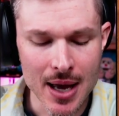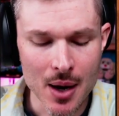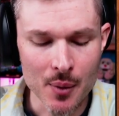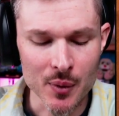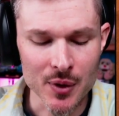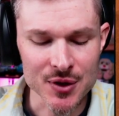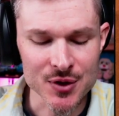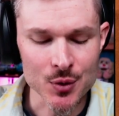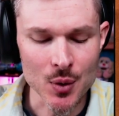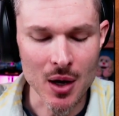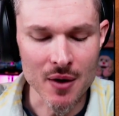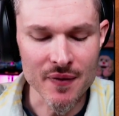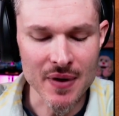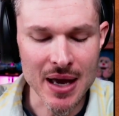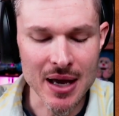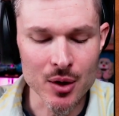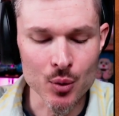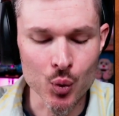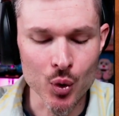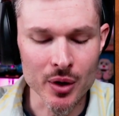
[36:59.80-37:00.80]
We also have
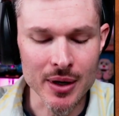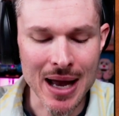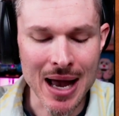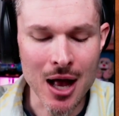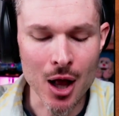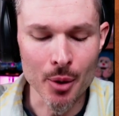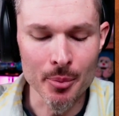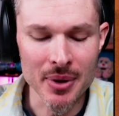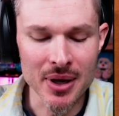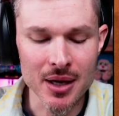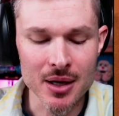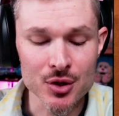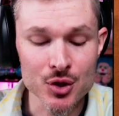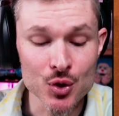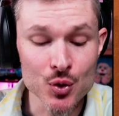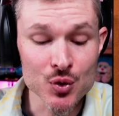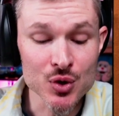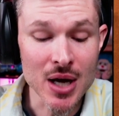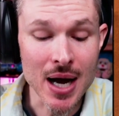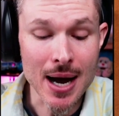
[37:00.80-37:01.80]
Edward Albee, a
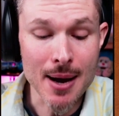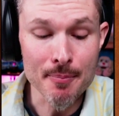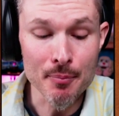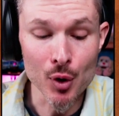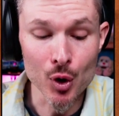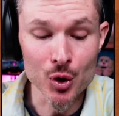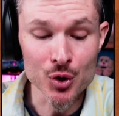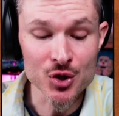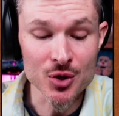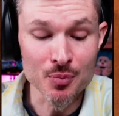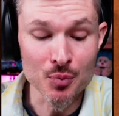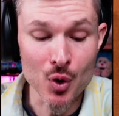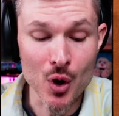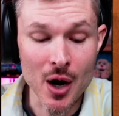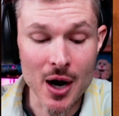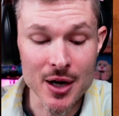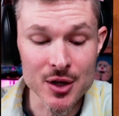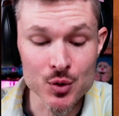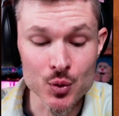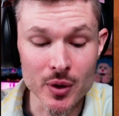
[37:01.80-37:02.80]
two-time Pulitzer
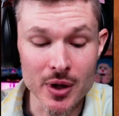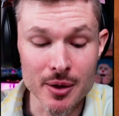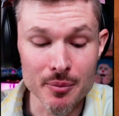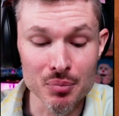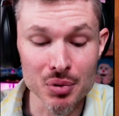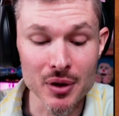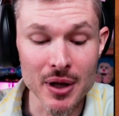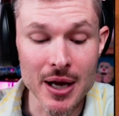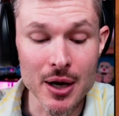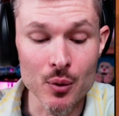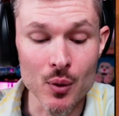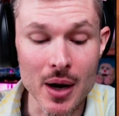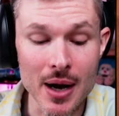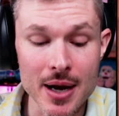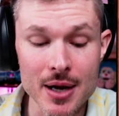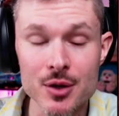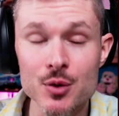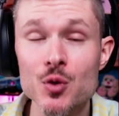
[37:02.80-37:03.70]
Prize-winning playwright